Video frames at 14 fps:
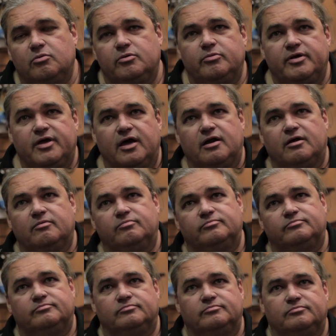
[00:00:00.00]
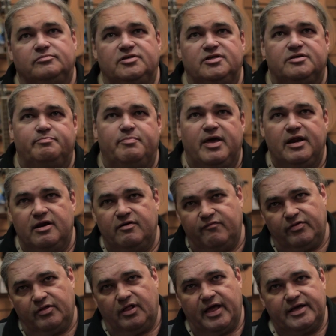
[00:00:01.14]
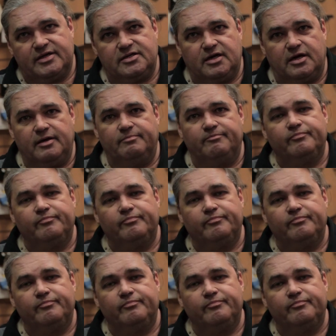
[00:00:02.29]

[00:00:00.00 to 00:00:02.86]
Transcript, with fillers: when we kind of disbanded for the last time.